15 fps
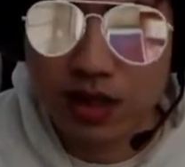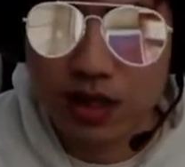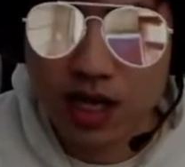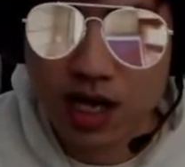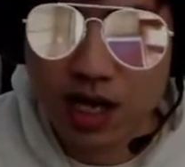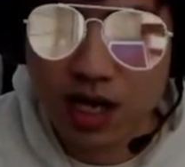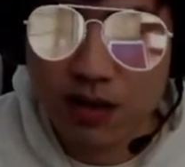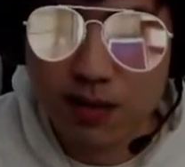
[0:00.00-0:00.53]

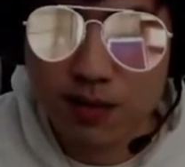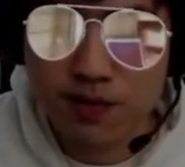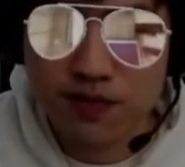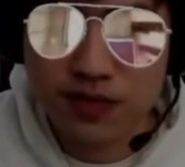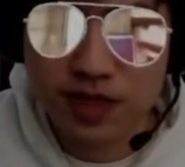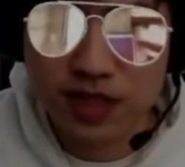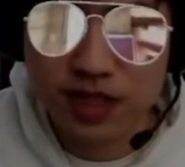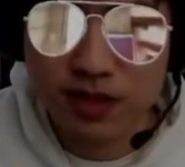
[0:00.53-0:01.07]
Um,
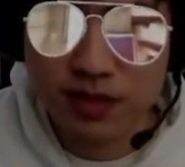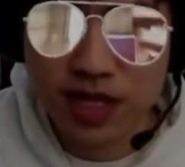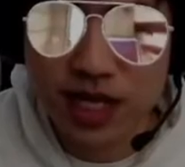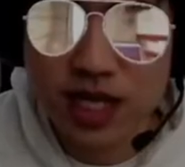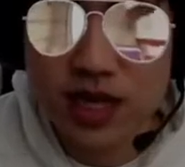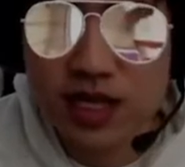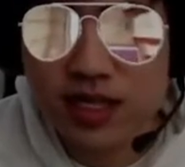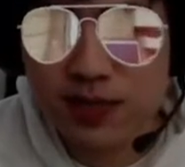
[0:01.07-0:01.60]

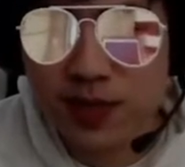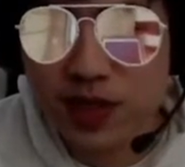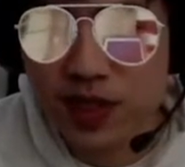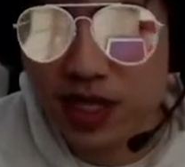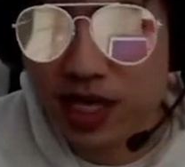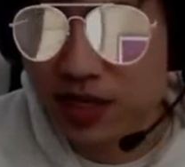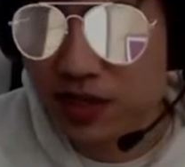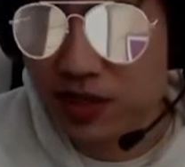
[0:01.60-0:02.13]
in this
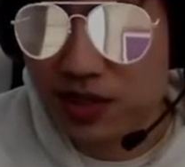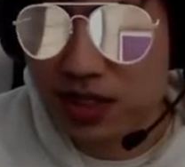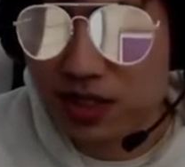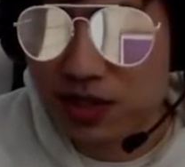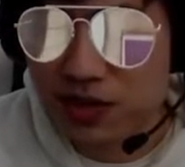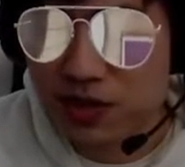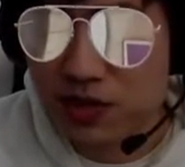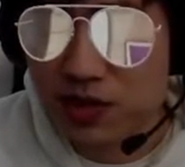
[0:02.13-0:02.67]
build, I usually
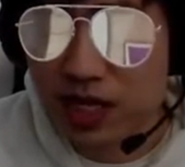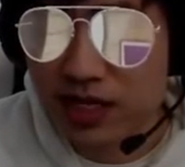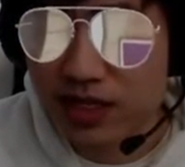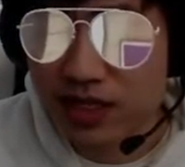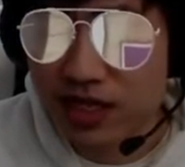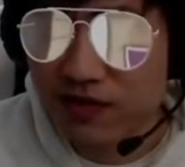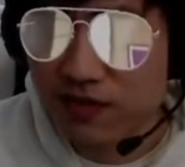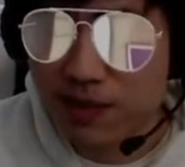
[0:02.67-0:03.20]
do try to
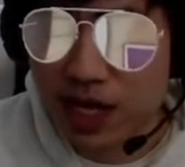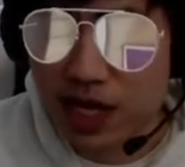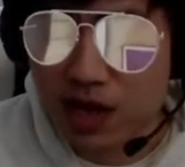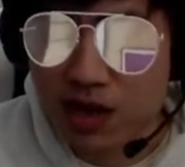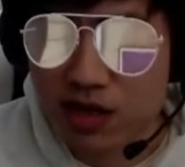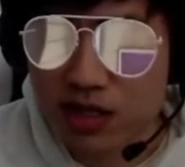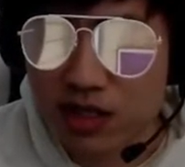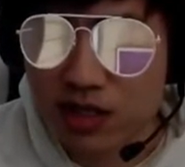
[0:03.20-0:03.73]
save
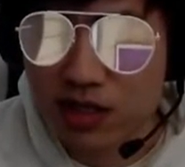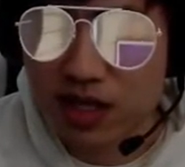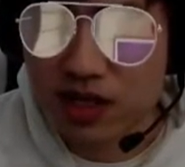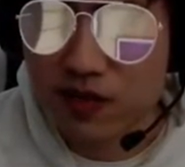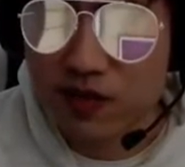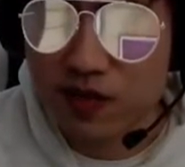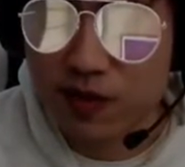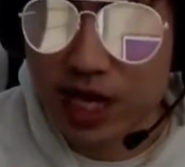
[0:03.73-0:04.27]
Biotic Grenade
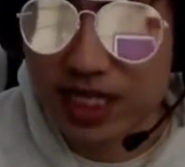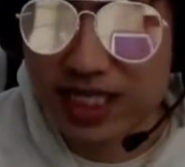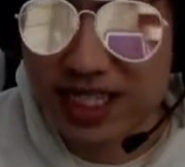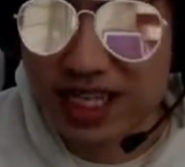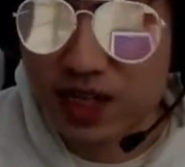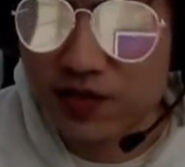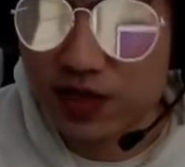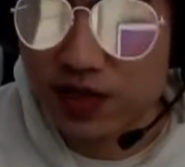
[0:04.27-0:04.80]
for
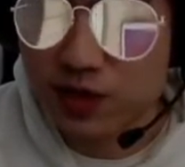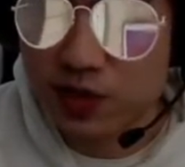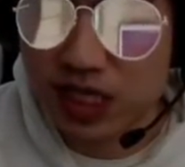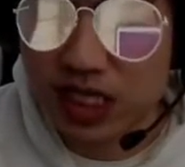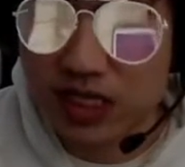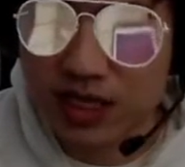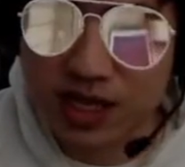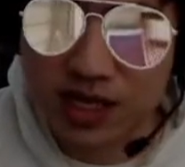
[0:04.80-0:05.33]
myself because we
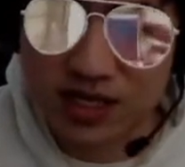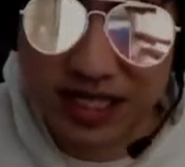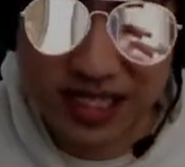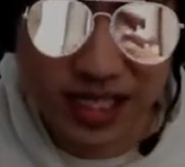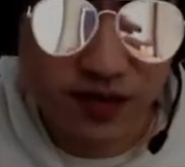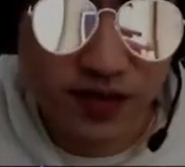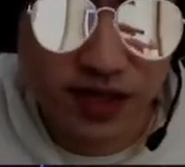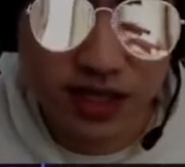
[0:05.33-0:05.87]
need a lot of
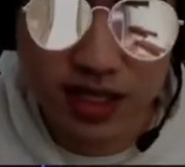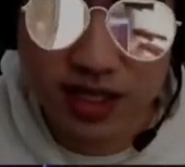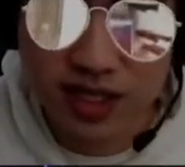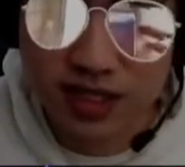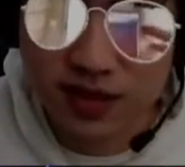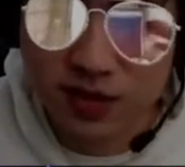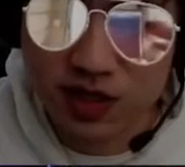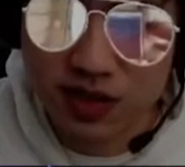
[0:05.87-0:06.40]
self healing
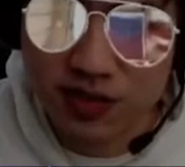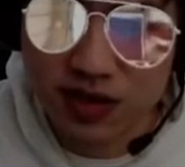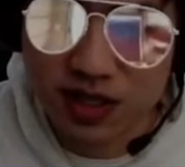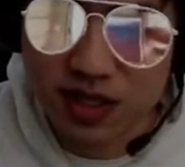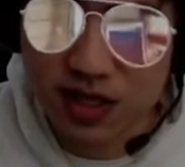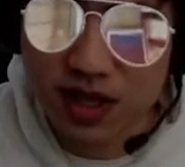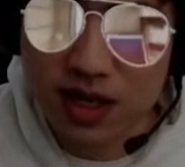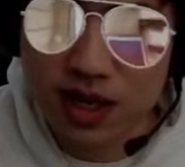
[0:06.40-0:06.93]
because we're going to
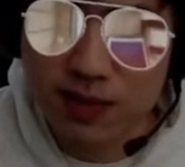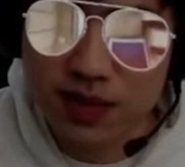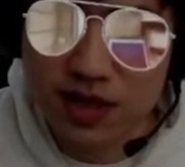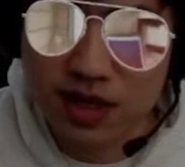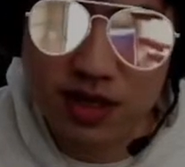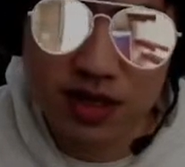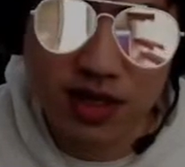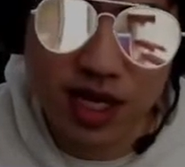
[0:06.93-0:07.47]
be up
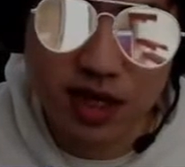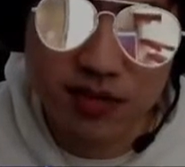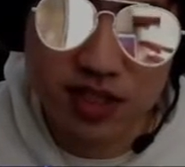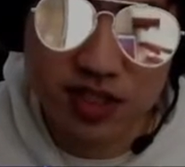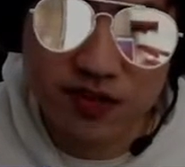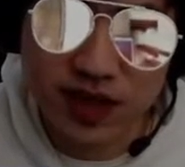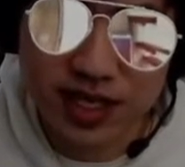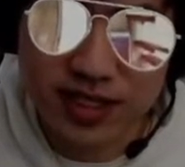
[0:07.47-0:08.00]
in the
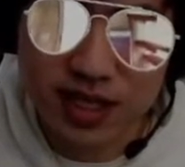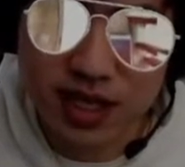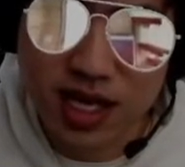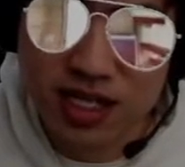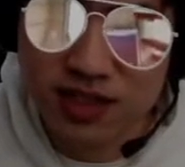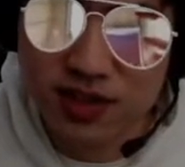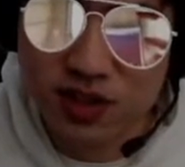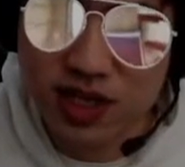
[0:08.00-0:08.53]
enemy's face a
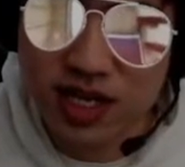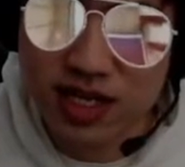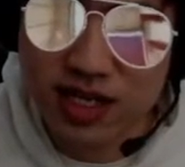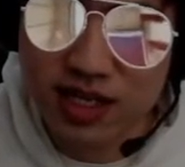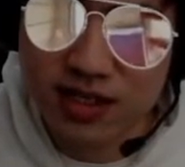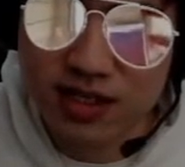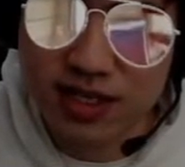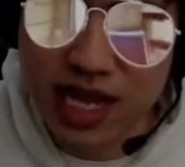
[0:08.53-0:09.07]
lot, just trying to
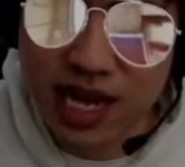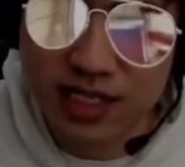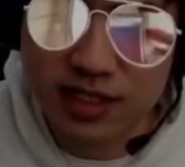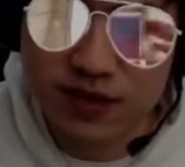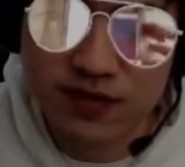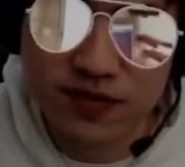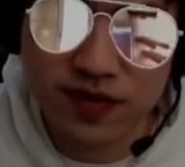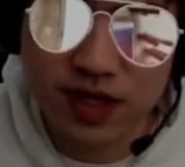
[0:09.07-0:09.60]
get
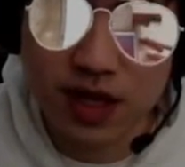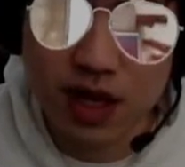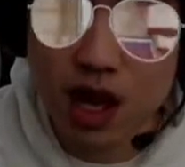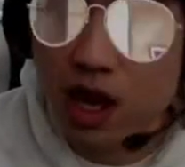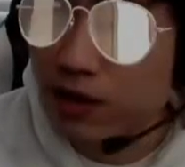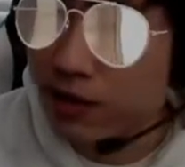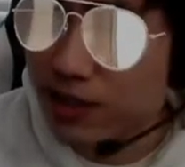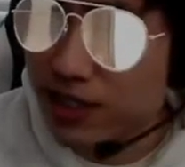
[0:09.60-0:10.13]
stacks via
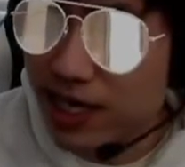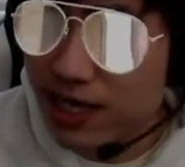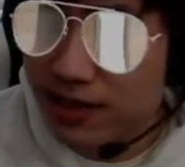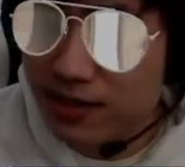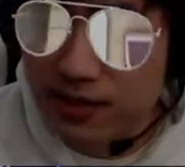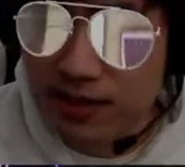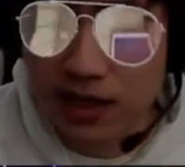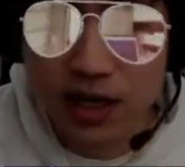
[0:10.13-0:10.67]
auto
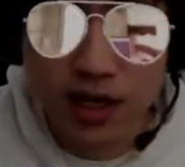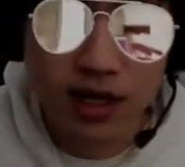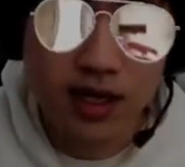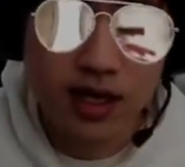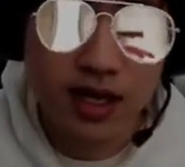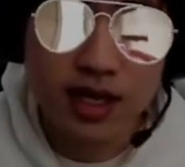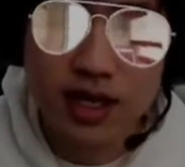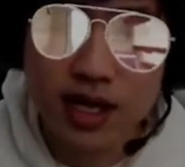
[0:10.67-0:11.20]
attacks.
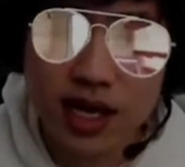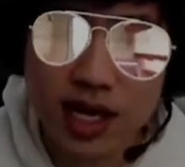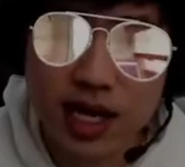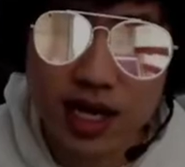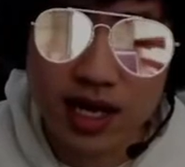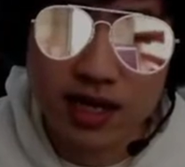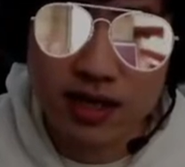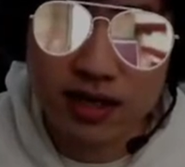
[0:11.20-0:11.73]

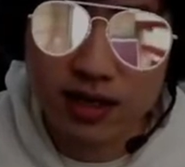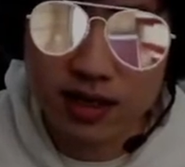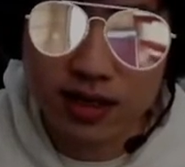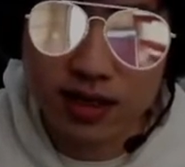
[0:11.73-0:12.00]
And